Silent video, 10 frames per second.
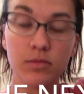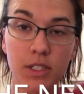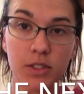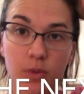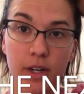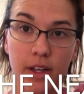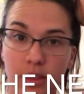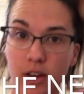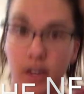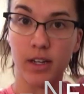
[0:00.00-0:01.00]
It's what I
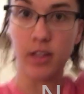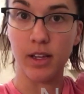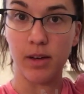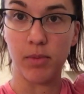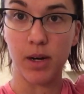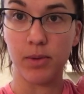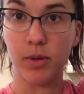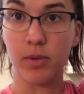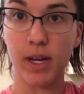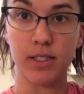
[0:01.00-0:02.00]
thought, and that Bobby
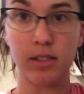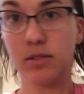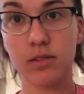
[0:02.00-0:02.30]
had to